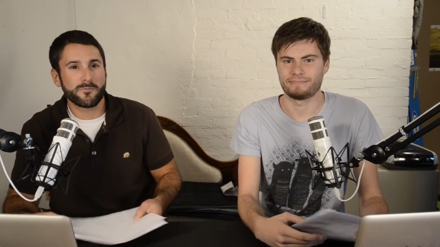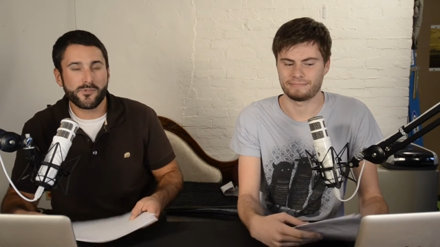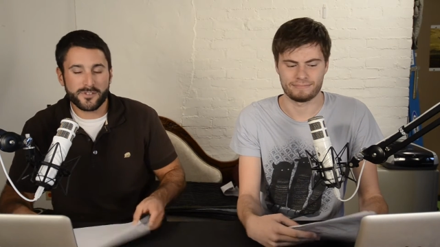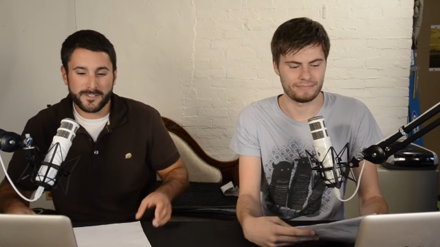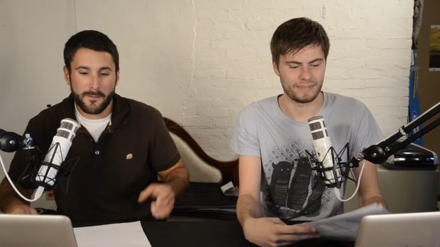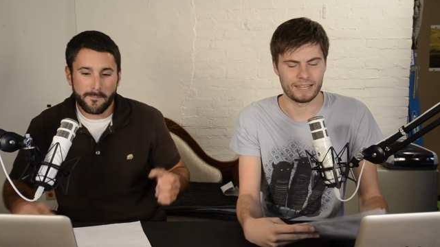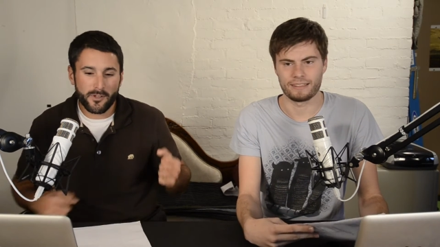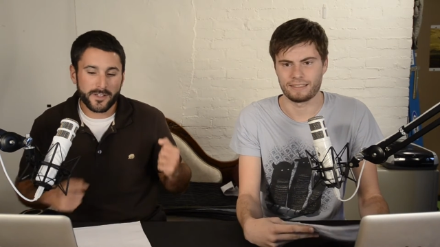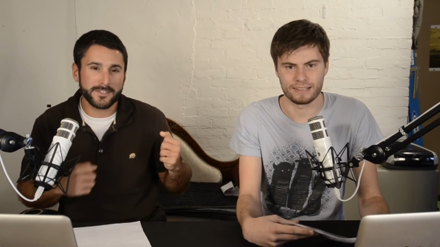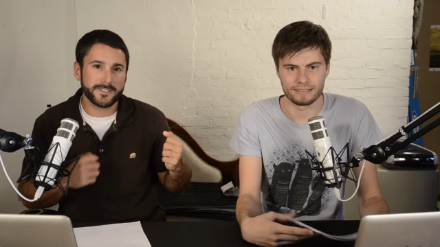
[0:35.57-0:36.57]
Speaker 1: We put some
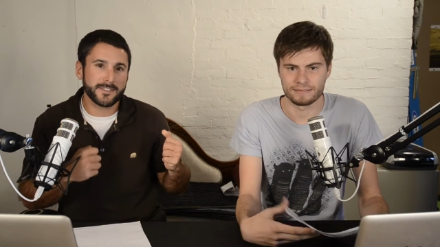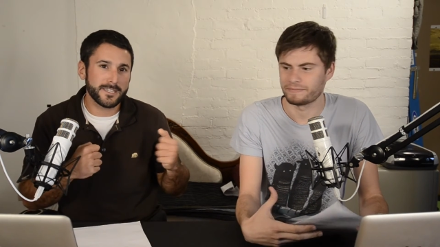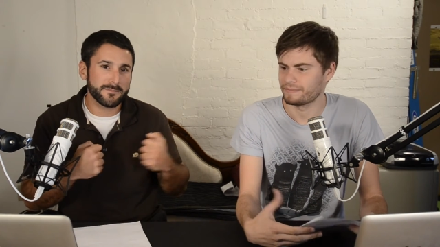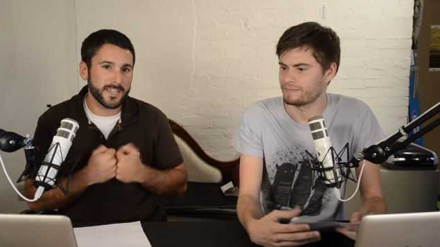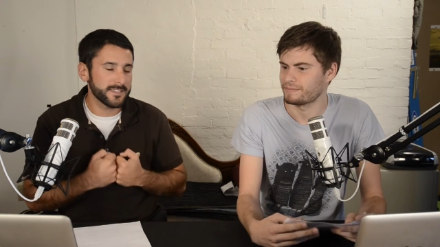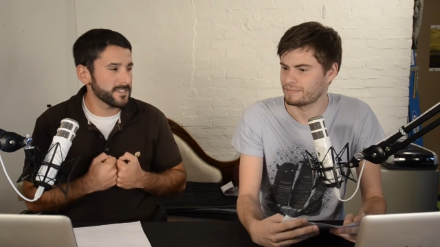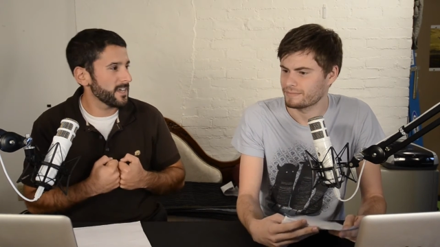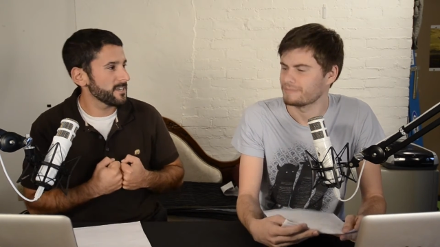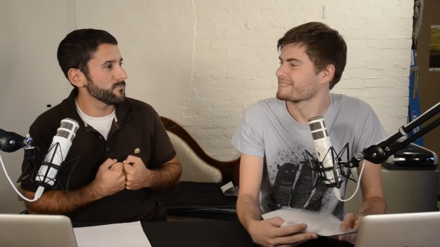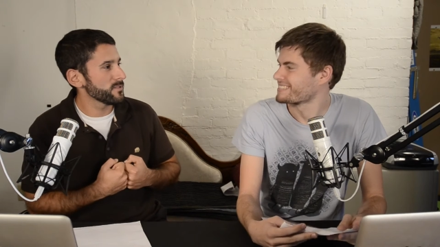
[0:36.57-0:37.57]
plugins and themes head to
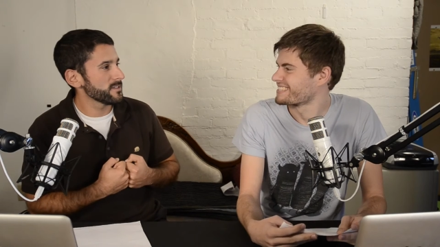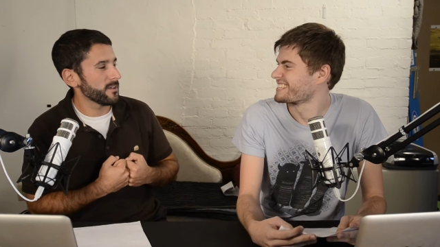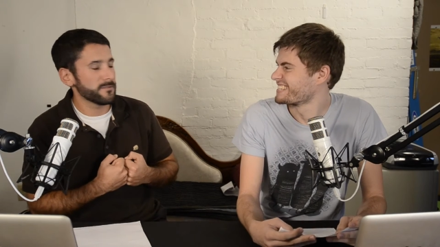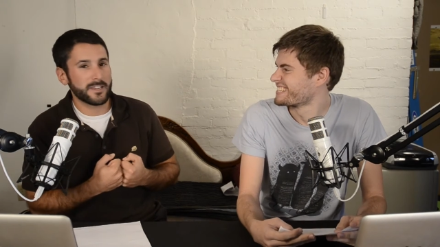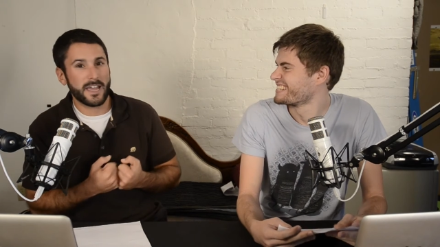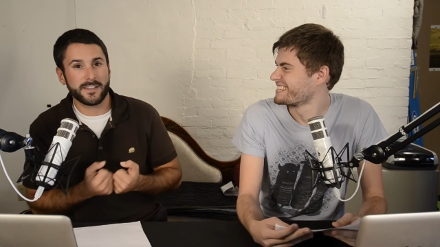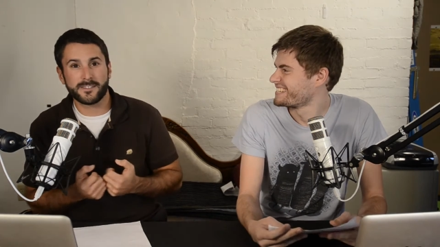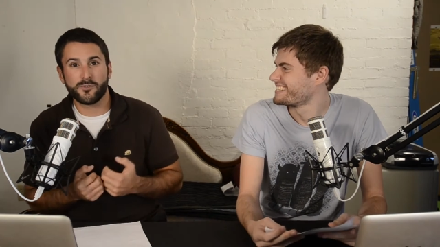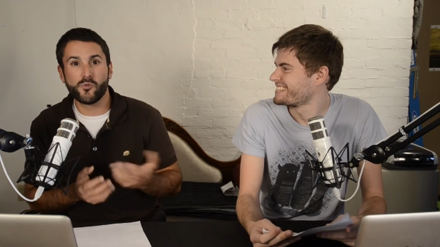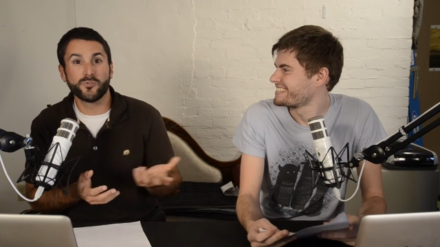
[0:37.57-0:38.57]
head and we kind of
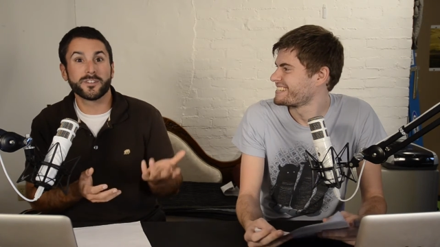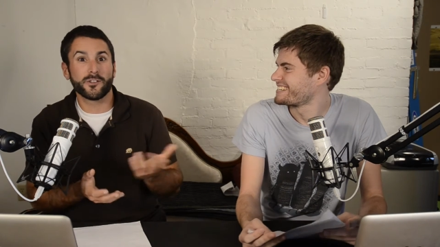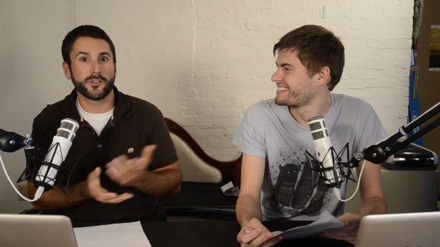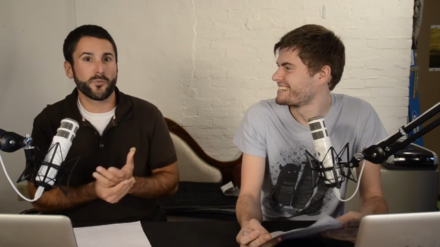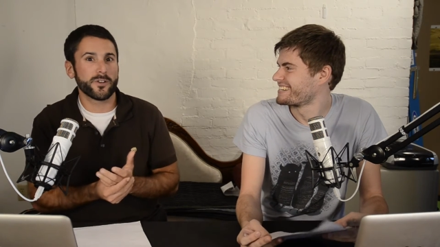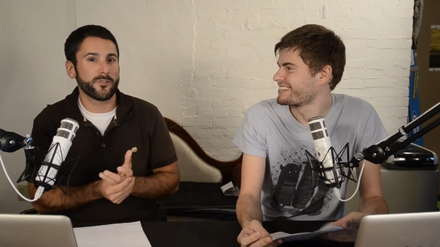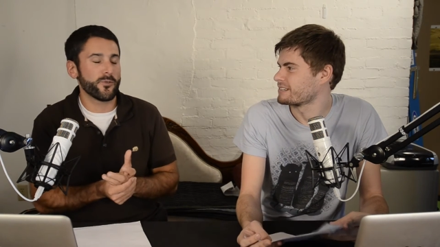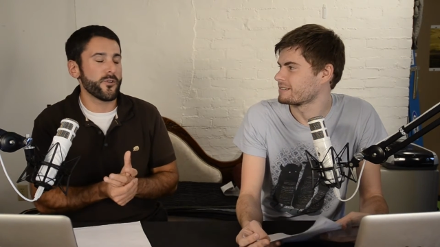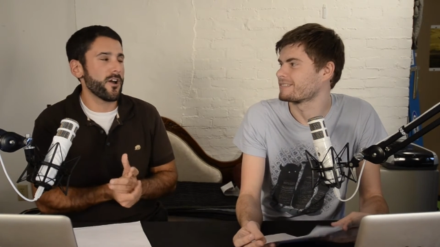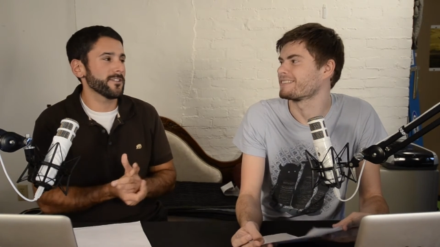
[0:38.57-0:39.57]
see who's the clear winner
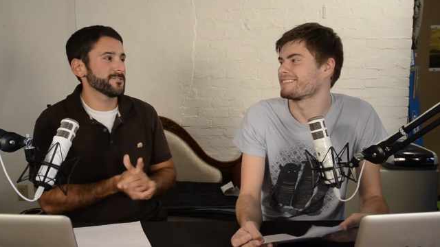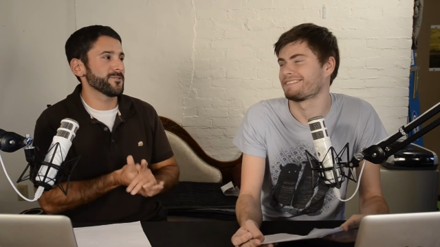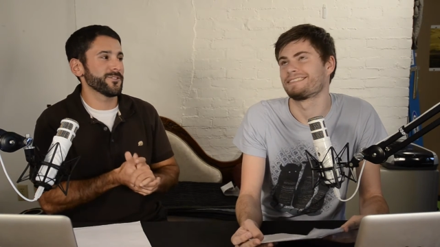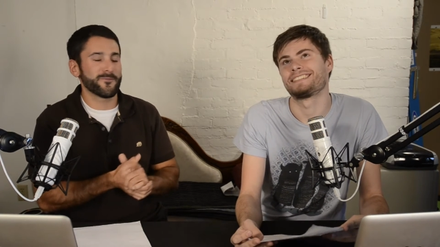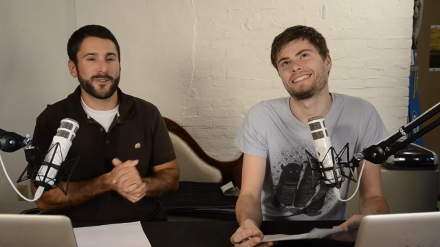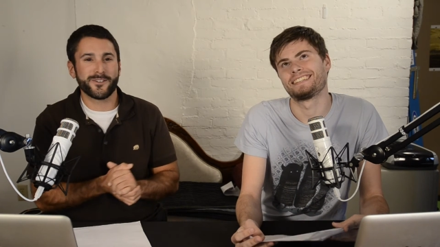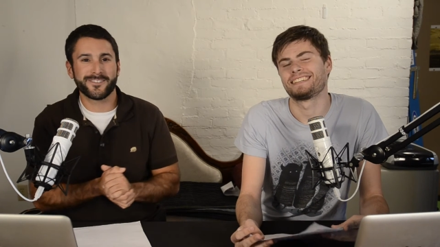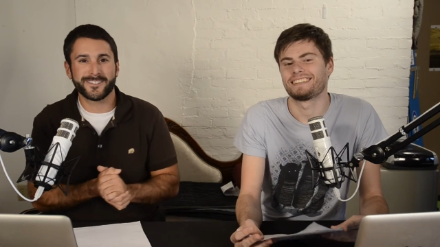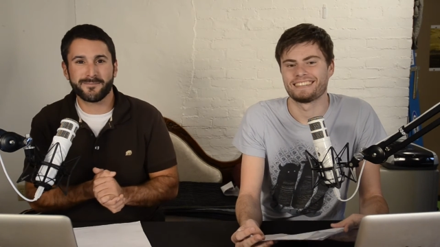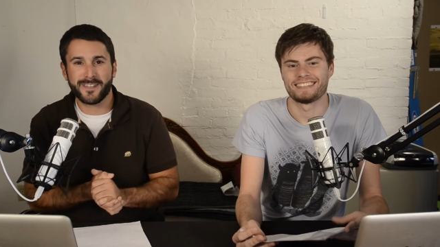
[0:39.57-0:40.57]
or not so clear winner
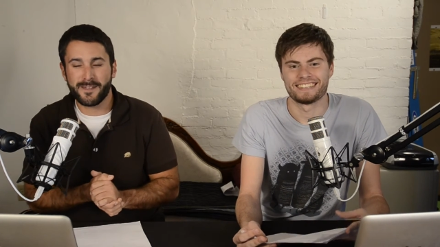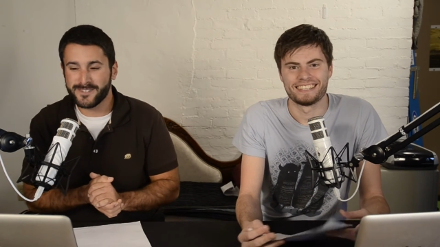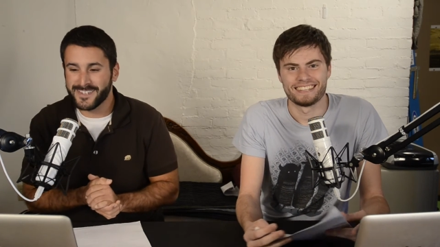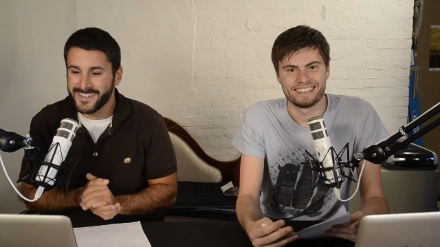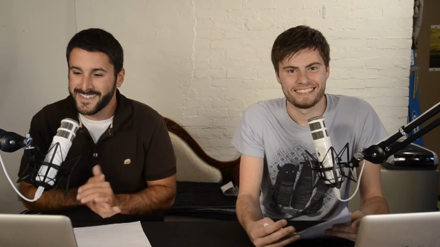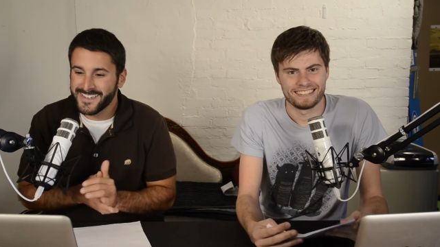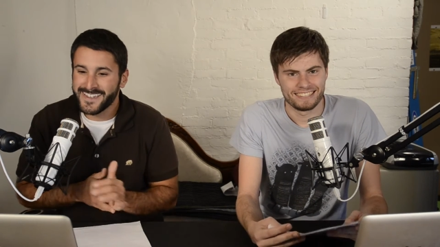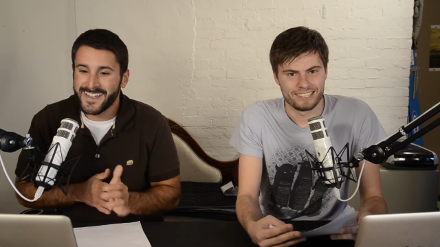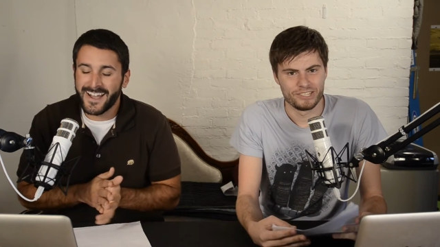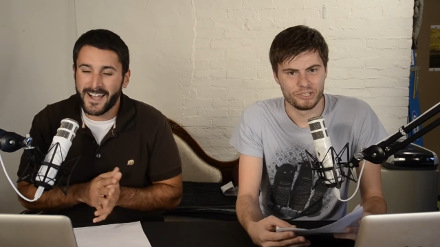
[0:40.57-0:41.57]
sometimes.
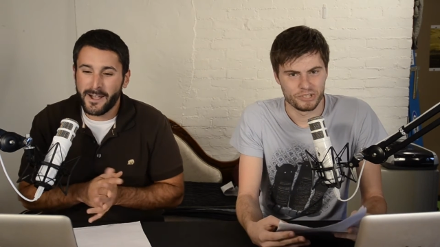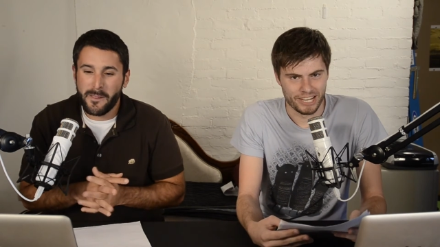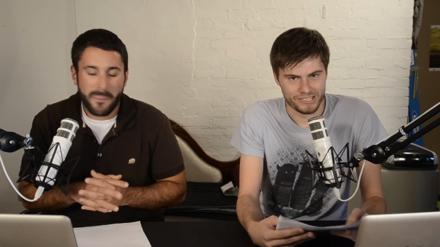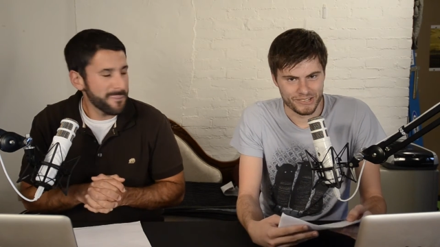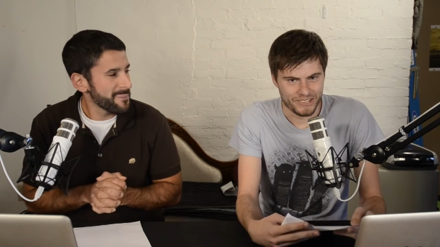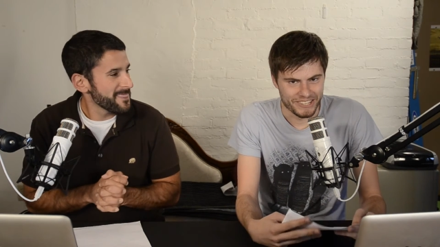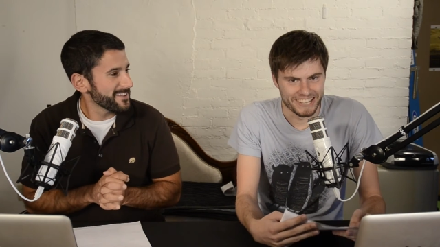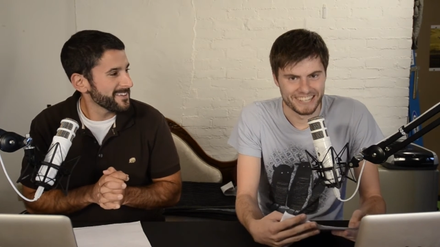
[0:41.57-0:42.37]
Uh, usually uh, not so clear.